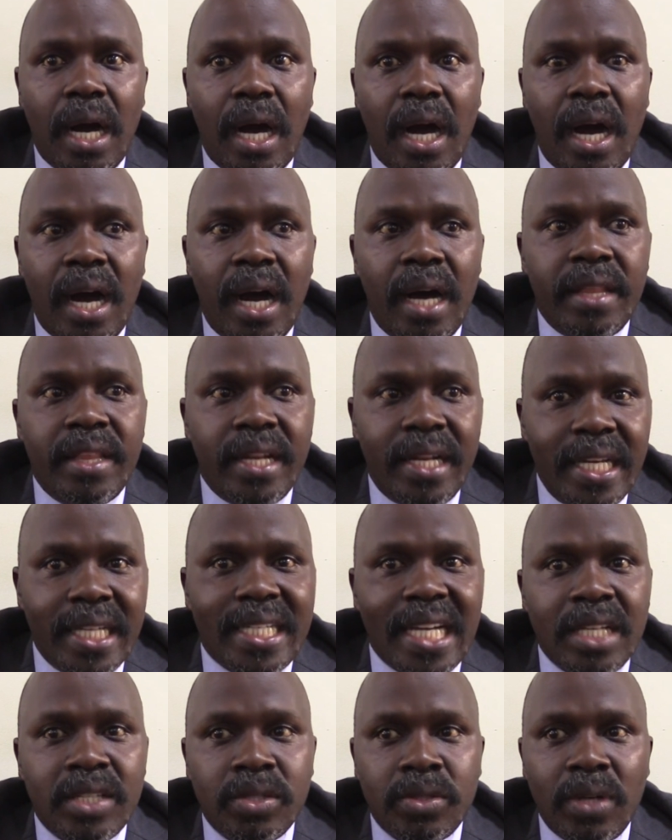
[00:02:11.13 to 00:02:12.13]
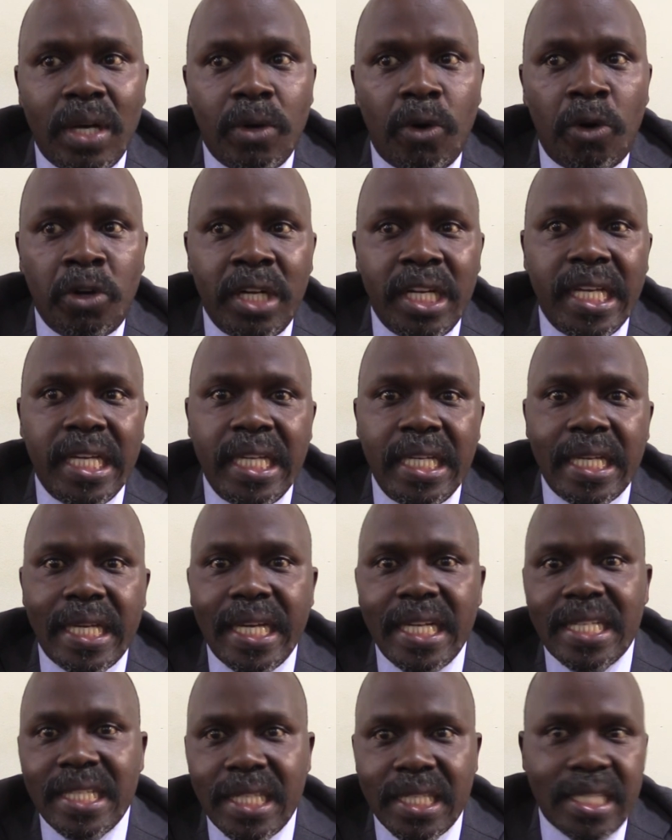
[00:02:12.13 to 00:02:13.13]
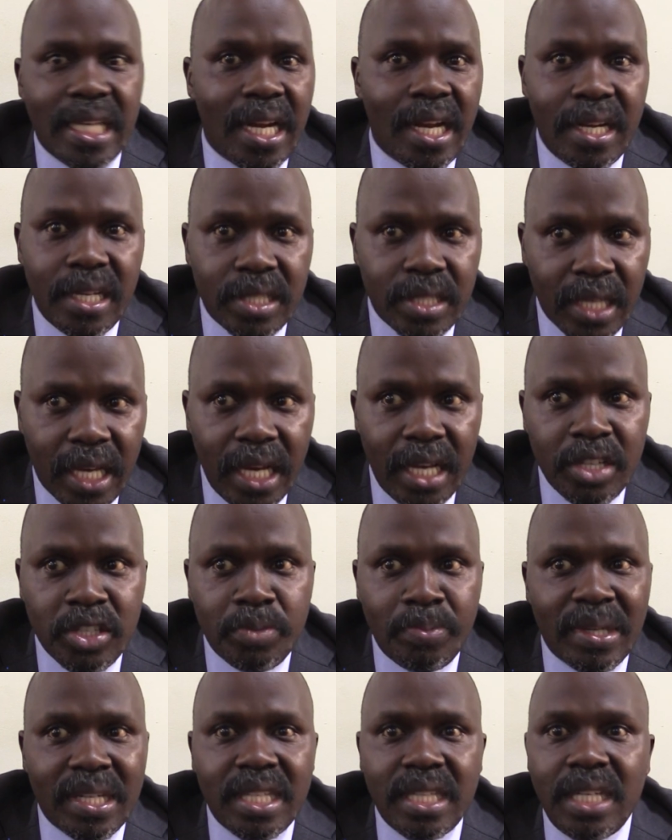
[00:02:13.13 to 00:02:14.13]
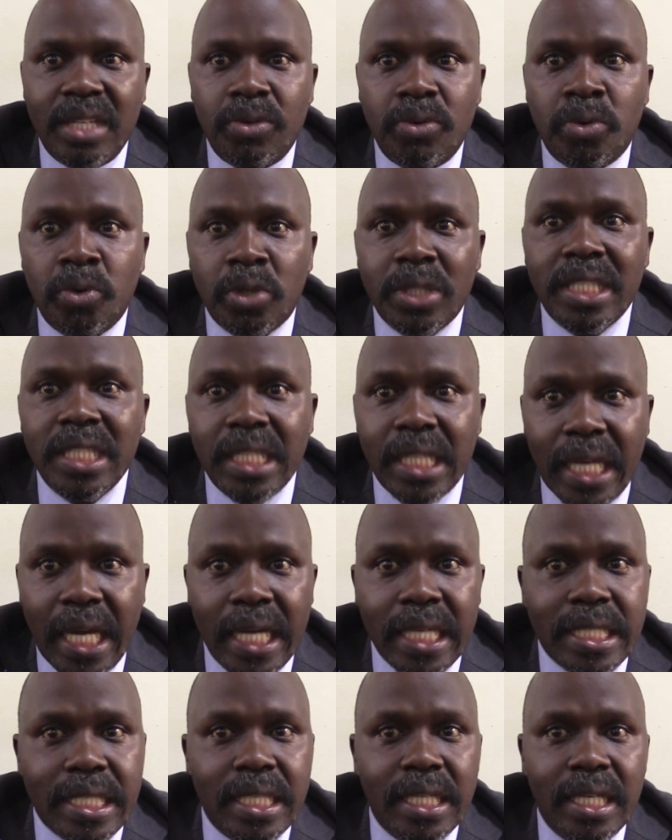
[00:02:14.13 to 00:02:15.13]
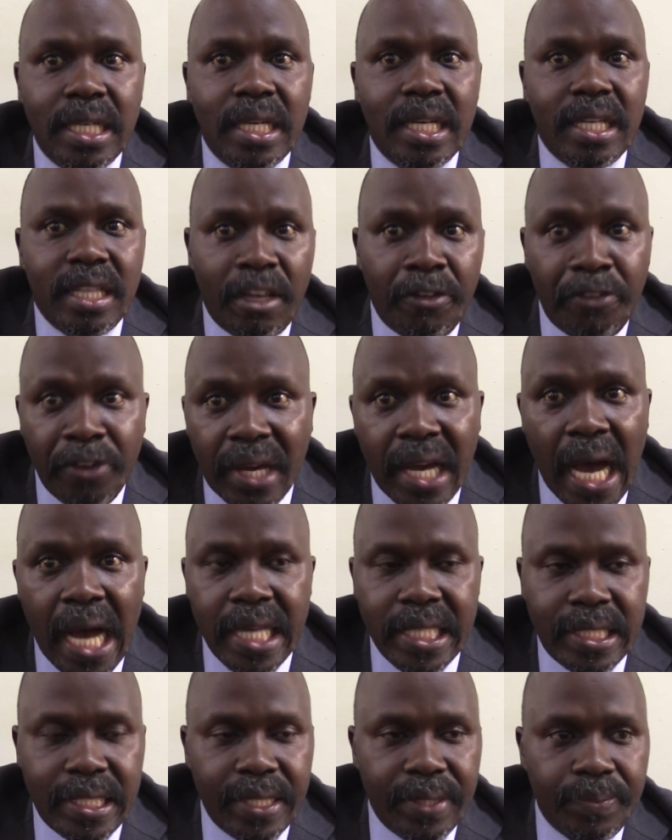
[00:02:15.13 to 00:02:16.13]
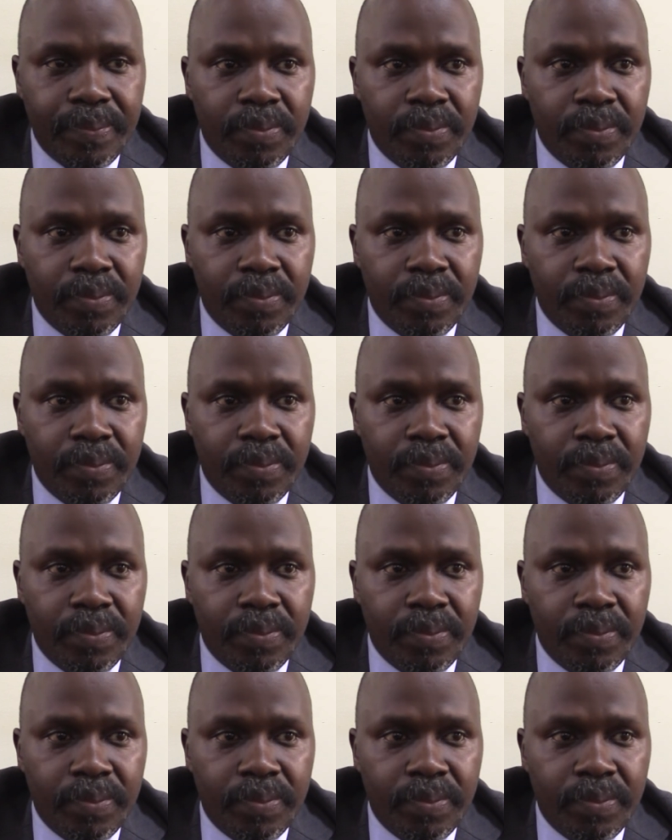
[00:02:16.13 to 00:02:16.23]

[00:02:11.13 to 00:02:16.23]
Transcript: the letters only indicate the salary scales, but they do not indicate the figures.